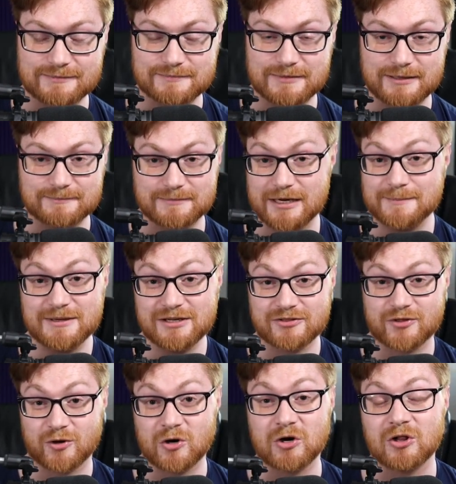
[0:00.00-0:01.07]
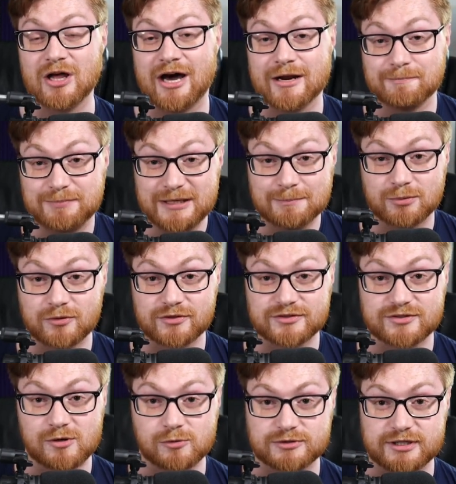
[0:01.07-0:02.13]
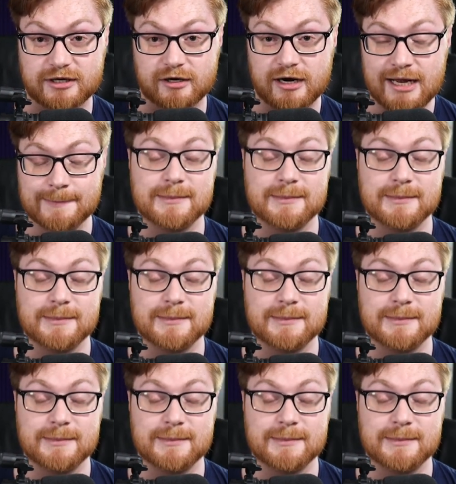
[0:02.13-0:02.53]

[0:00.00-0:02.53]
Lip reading: Maybe there are a lot of people that don't care.